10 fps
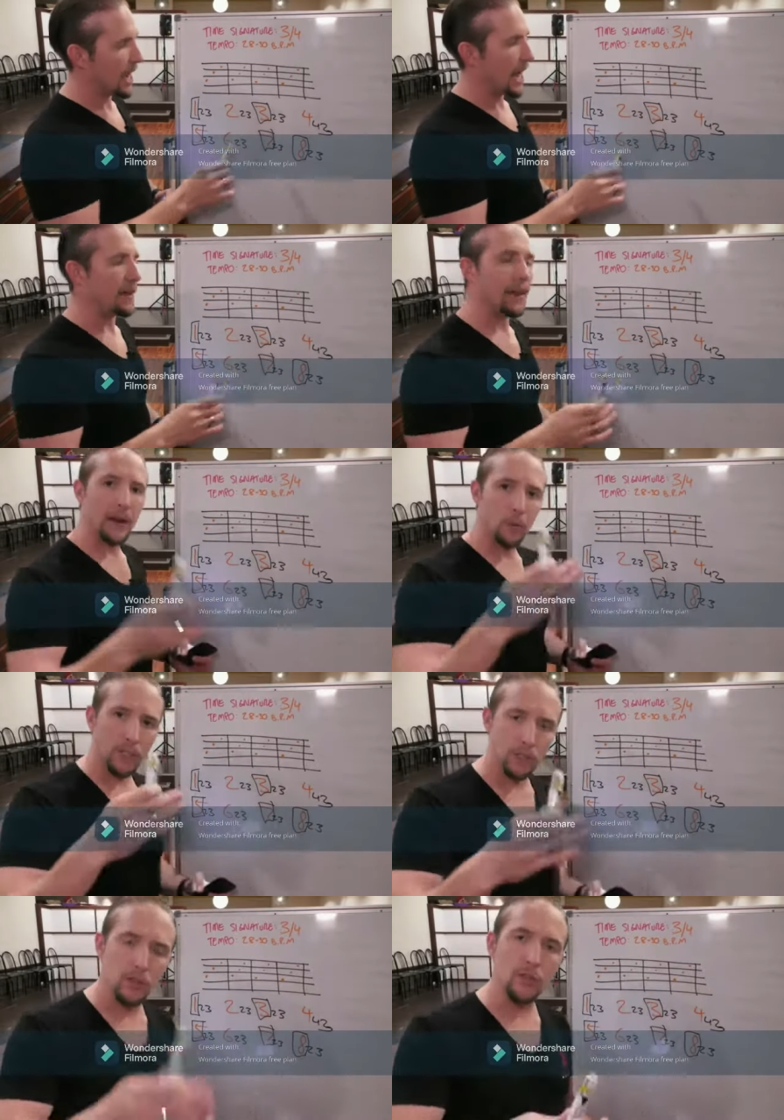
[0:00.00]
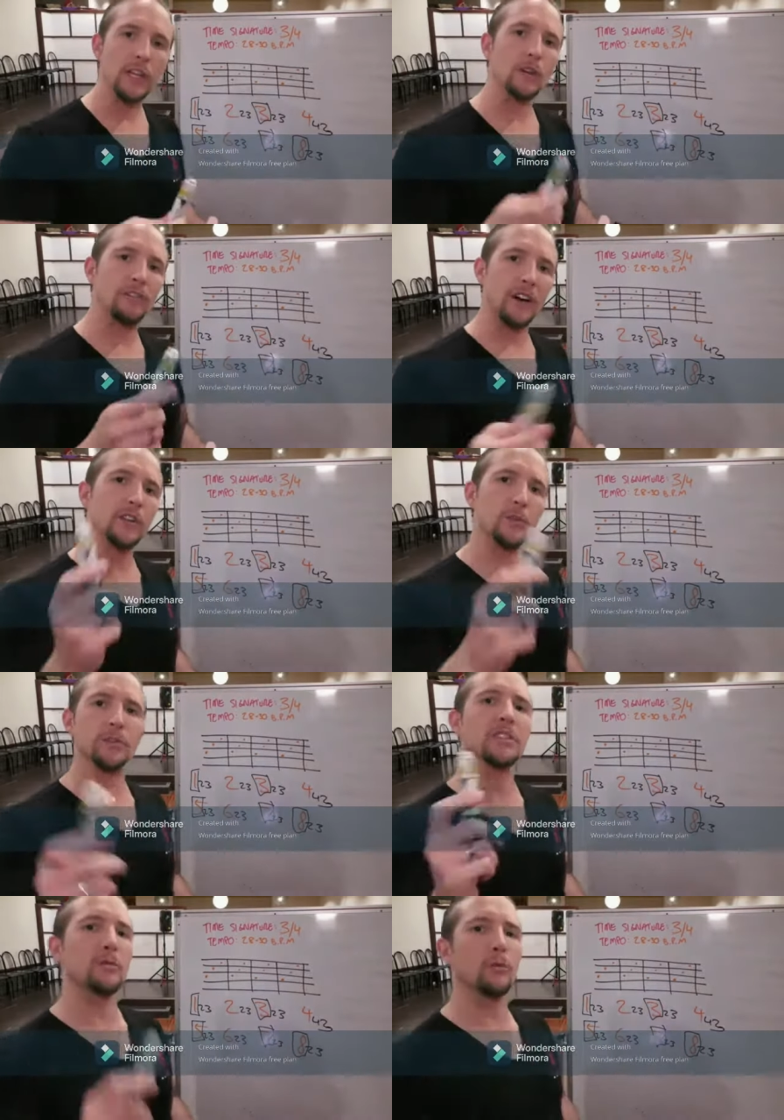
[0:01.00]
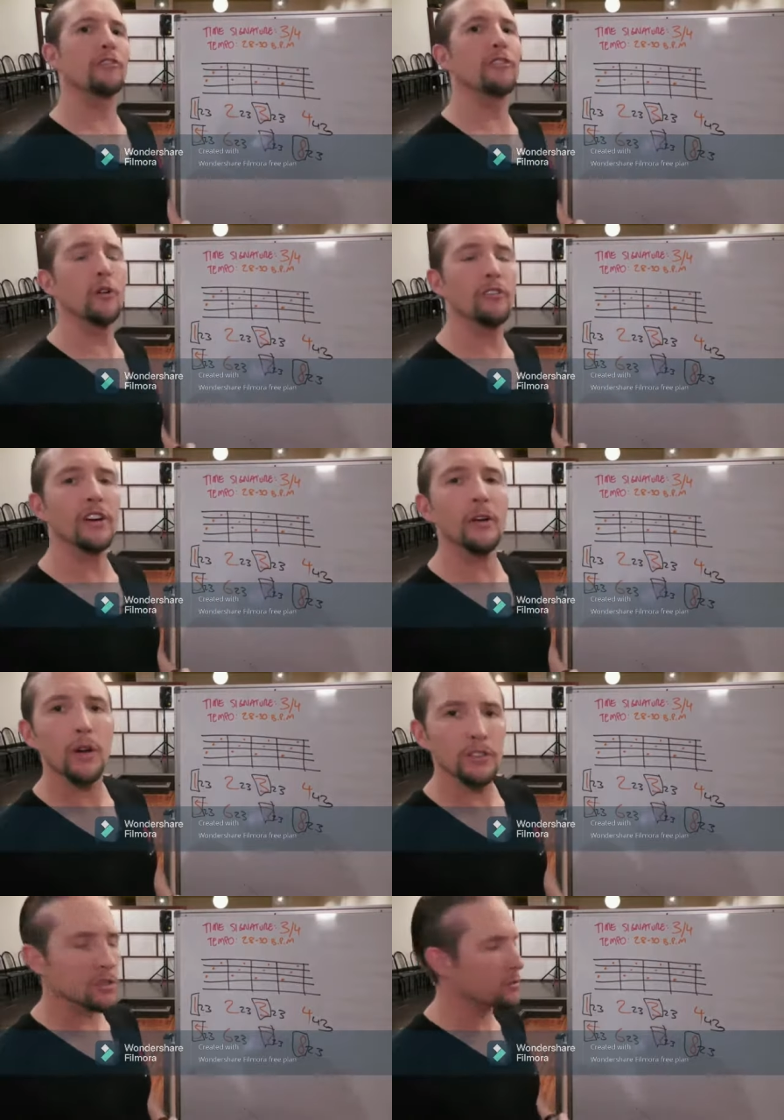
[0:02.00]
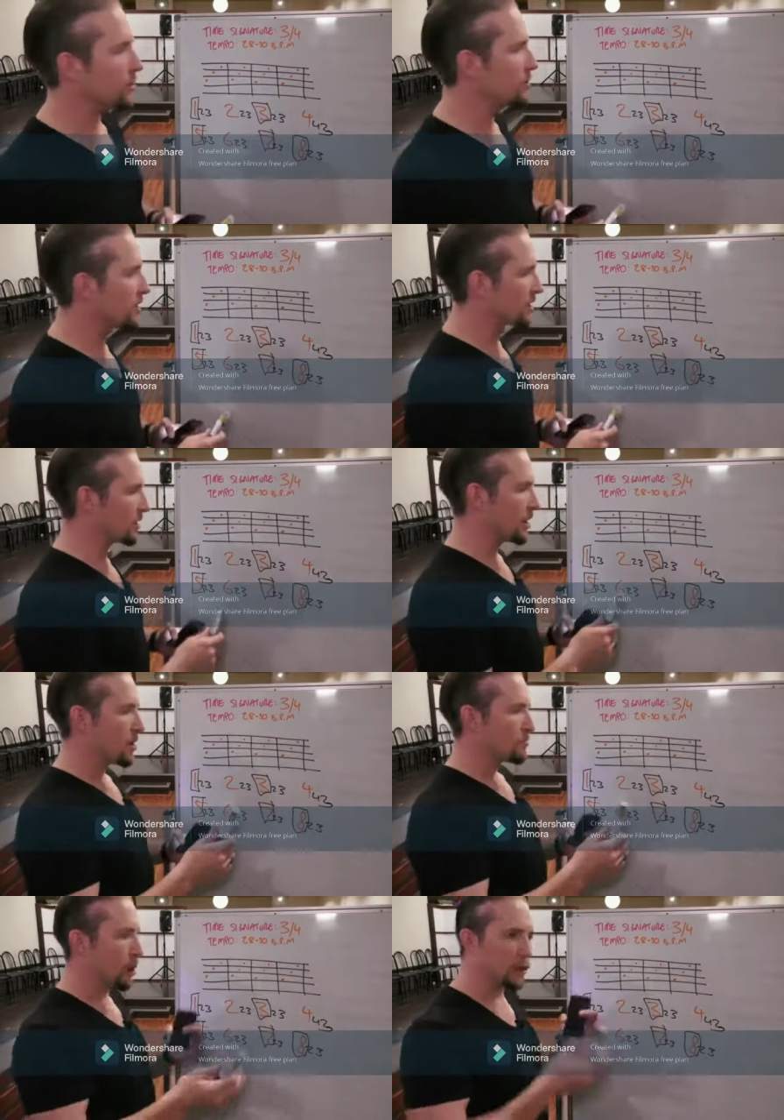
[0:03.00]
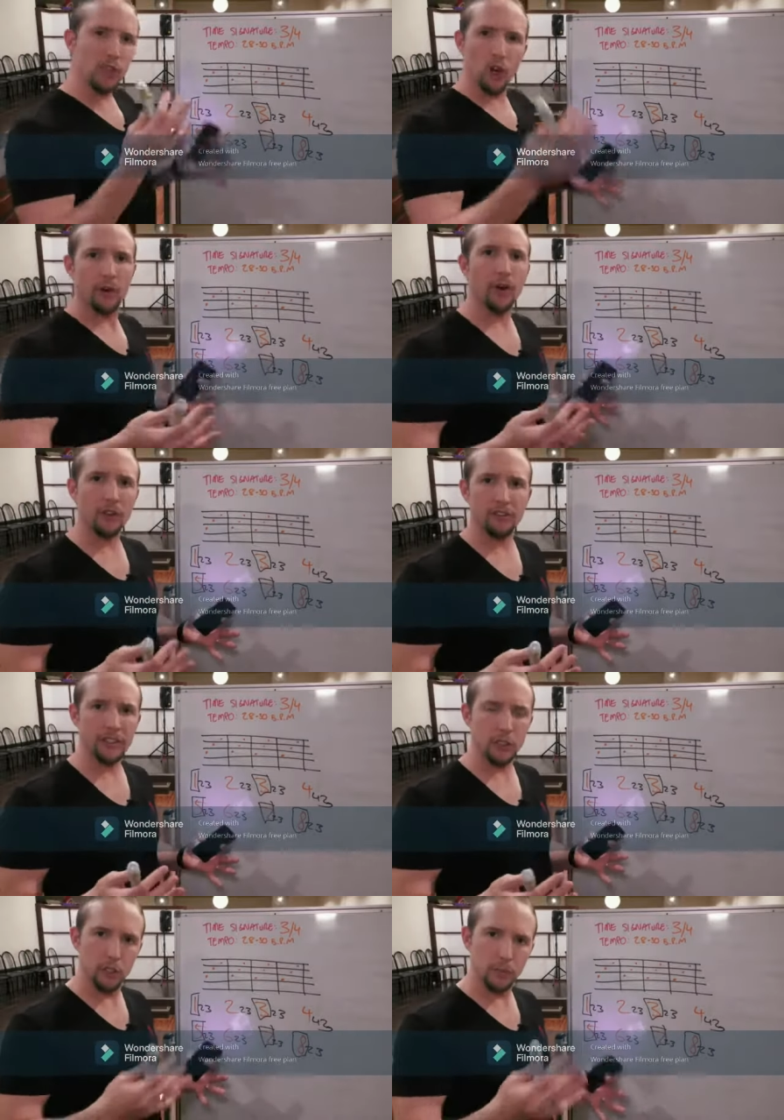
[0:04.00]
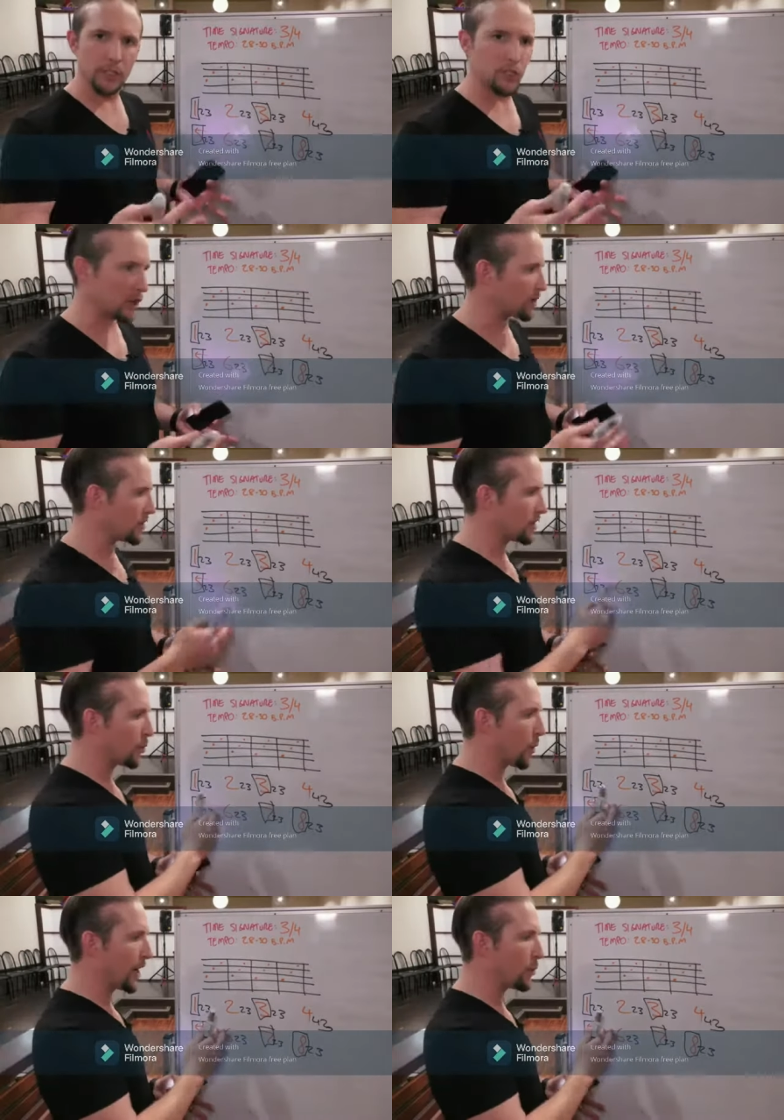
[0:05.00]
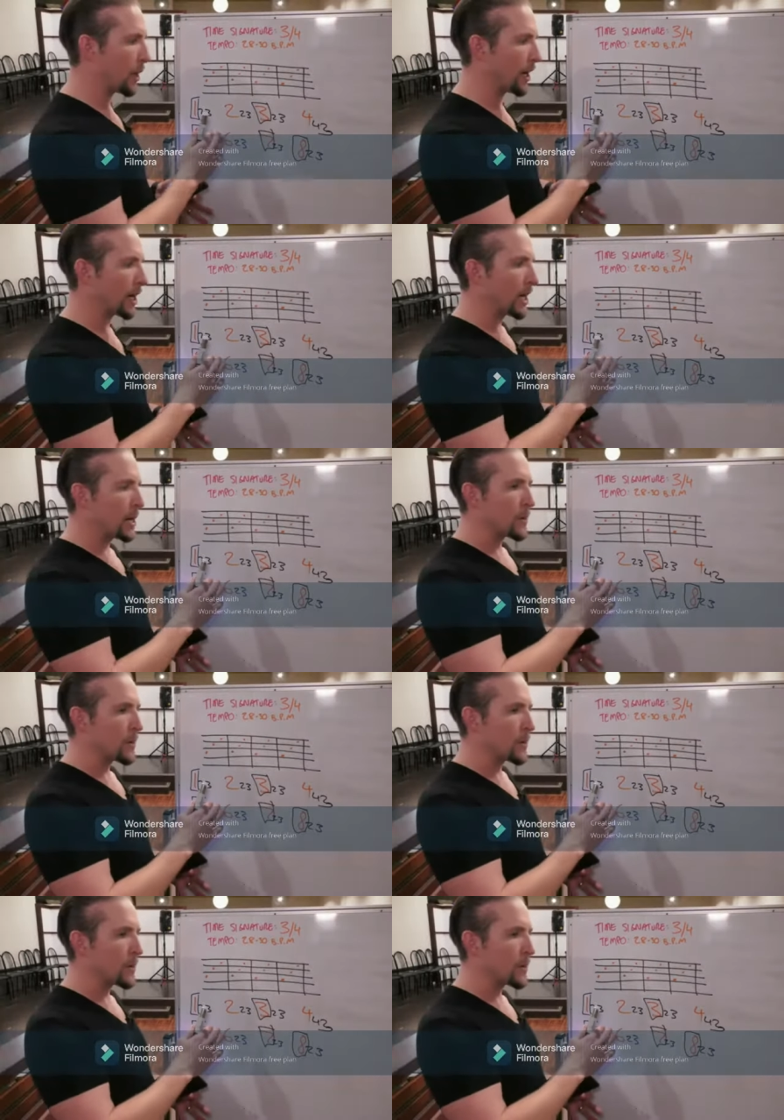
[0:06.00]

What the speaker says: And when you do that, you'll find your routine will flow very well to the music, and most choreography should be structured in a way where